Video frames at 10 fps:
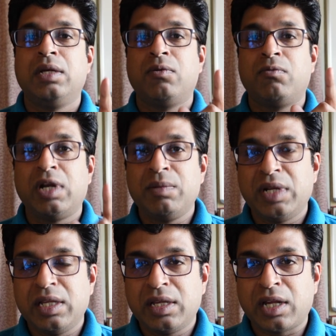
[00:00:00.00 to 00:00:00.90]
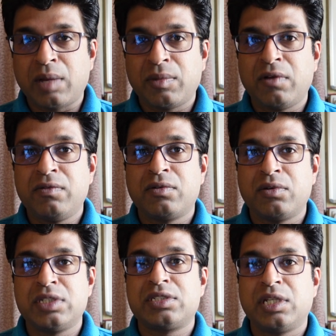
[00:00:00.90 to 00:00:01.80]
1 milligram of
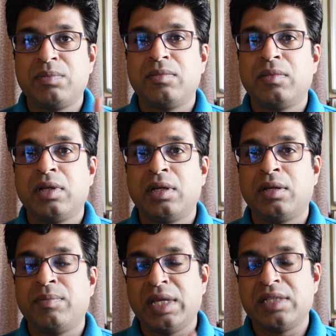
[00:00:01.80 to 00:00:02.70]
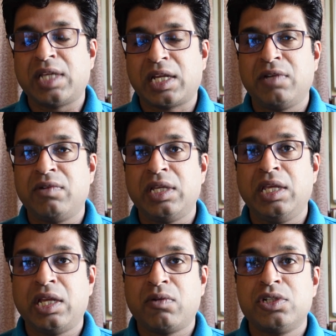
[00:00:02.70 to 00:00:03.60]
colistin base
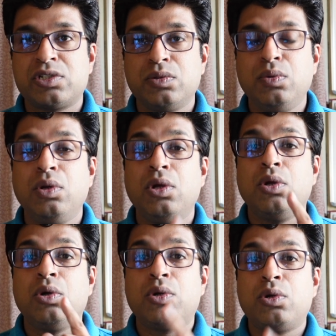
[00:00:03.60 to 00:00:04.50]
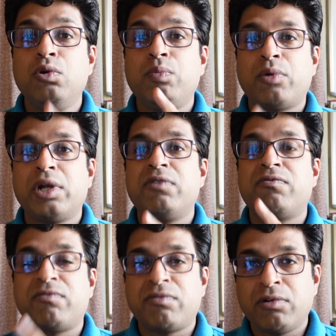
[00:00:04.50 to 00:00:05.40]
activity equals to
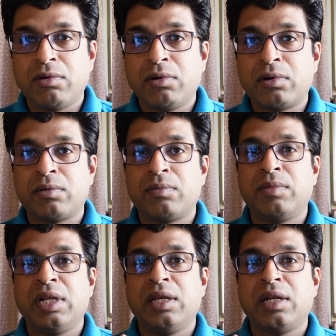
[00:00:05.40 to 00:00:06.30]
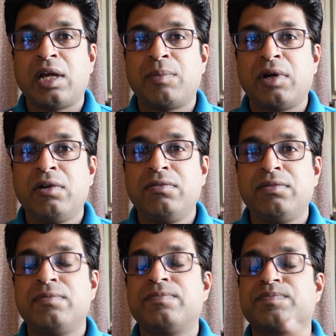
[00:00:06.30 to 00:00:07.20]
2.4 milligram of
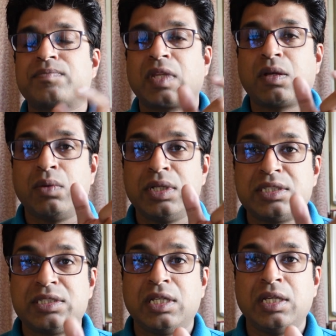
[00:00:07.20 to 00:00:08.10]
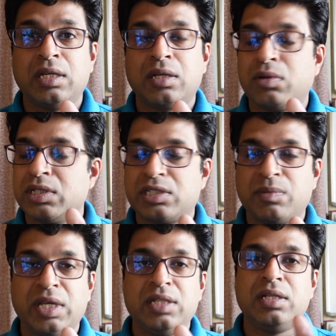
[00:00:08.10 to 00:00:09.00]

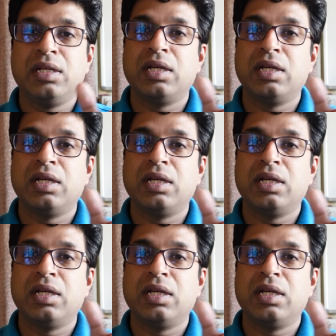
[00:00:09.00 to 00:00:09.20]
colistimethate